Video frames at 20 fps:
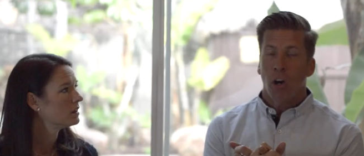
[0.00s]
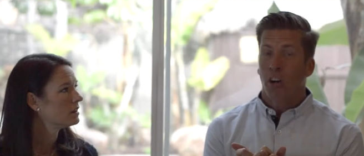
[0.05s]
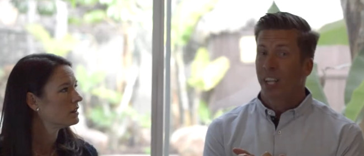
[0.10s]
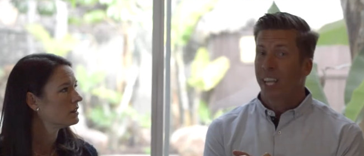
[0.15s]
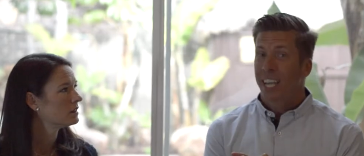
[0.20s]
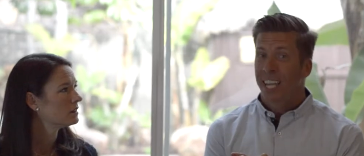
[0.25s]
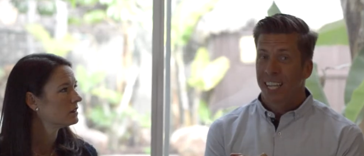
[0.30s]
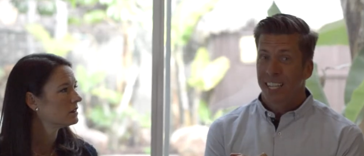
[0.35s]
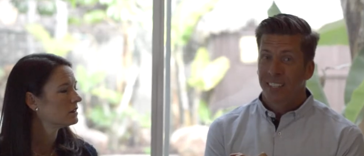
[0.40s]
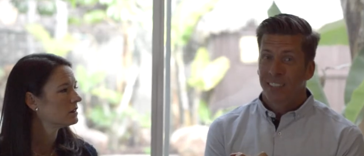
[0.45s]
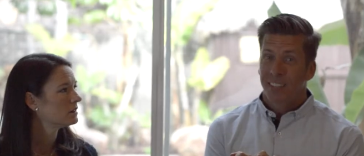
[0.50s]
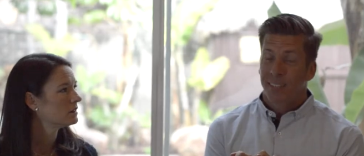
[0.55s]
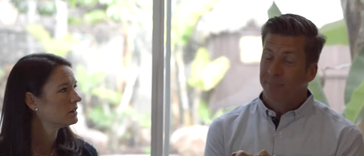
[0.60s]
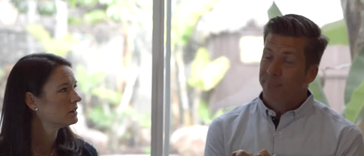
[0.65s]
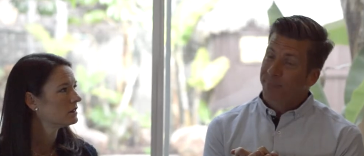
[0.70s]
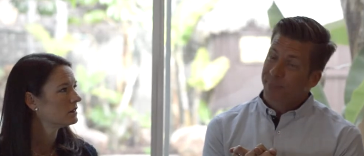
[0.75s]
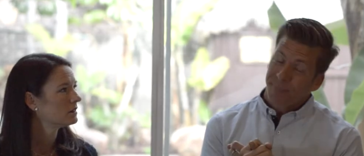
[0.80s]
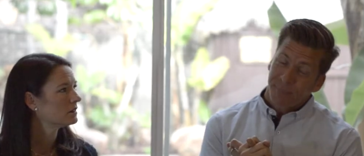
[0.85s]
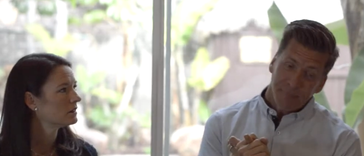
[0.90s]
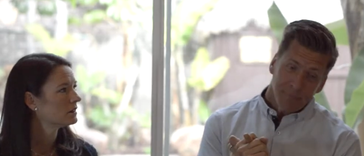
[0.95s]
Speaker 1: our kids
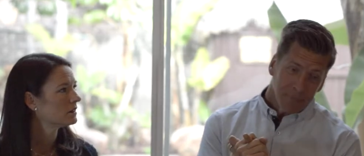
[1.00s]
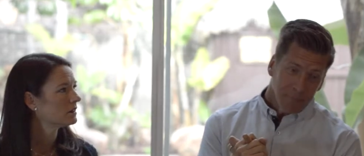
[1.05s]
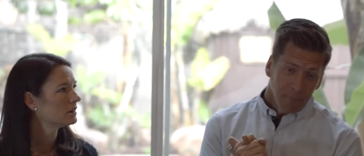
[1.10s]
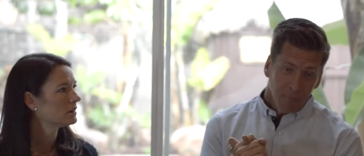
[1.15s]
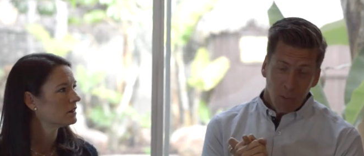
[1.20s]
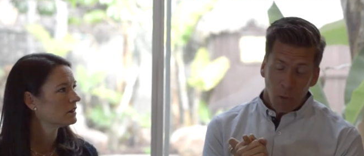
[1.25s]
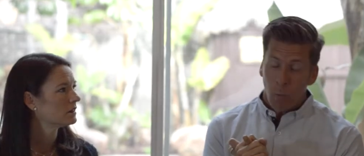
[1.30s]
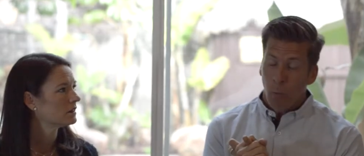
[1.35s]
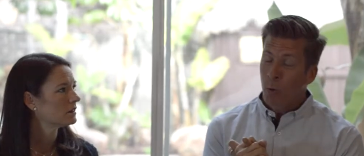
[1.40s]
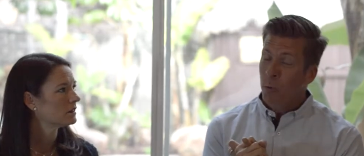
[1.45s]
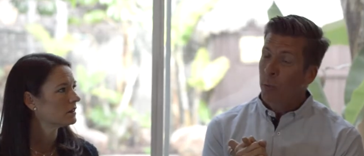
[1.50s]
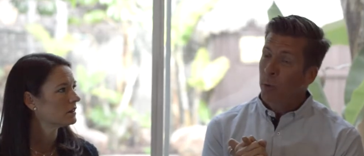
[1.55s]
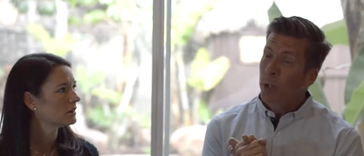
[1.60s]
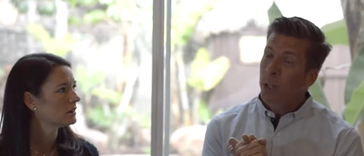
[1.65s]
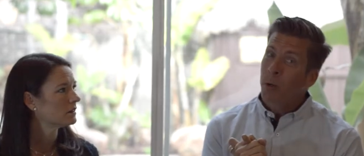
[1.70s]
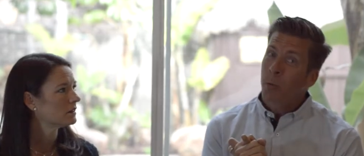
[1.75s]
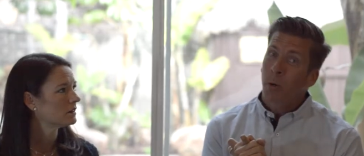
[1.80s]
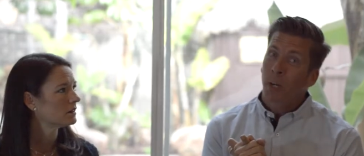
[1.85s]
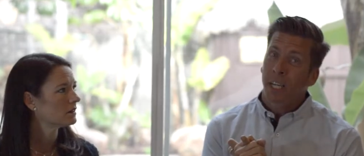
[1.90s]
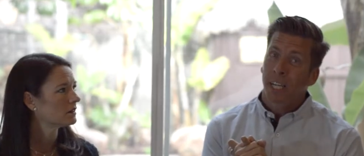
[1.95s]
were really
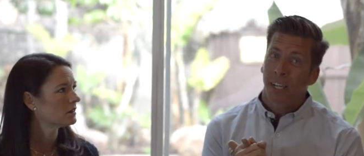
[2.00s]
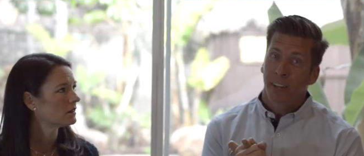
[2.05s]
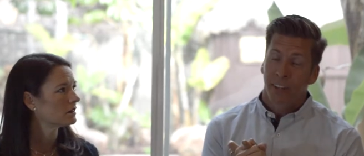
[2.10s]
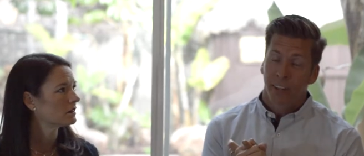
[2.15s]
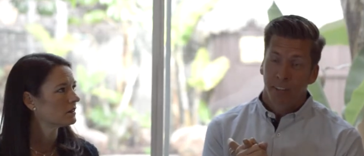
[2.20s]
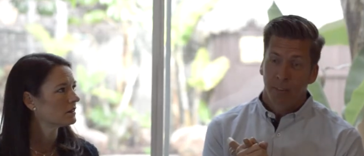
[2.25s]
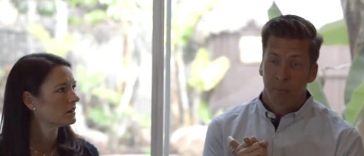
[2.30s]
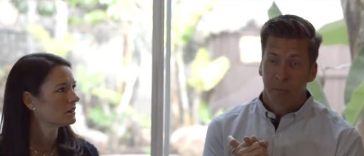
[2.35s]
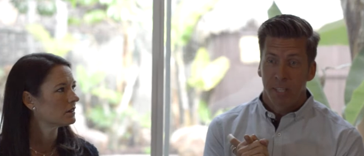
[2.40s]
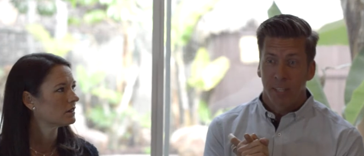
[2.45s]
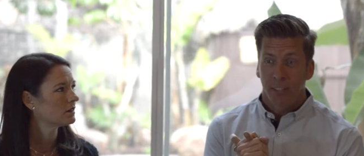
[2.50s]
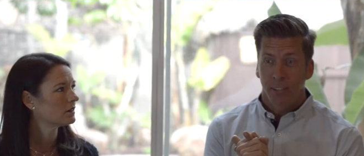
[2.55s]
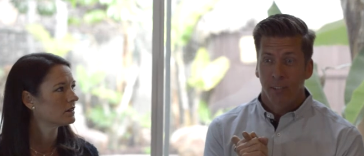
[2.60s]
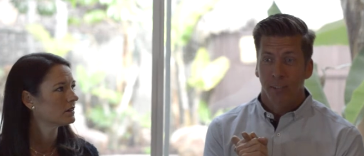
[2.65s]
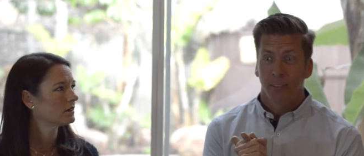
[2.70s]
working on this. I mean, you know,